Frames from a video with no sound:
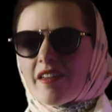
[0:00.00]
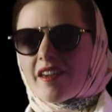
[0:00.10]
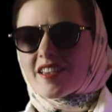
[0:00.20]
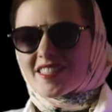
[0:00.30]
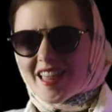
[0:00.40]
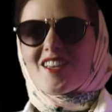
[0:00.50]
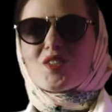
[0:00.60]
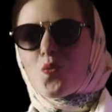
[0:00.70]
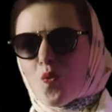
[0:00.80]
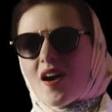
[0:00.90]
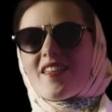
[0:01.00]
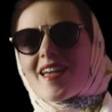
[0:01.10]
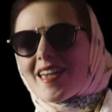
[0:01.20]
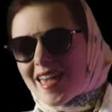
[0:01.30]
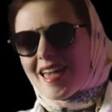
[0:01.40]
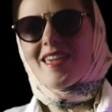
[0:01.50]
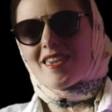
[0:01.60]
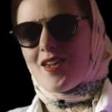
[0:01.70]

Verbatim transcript: because that's why they hit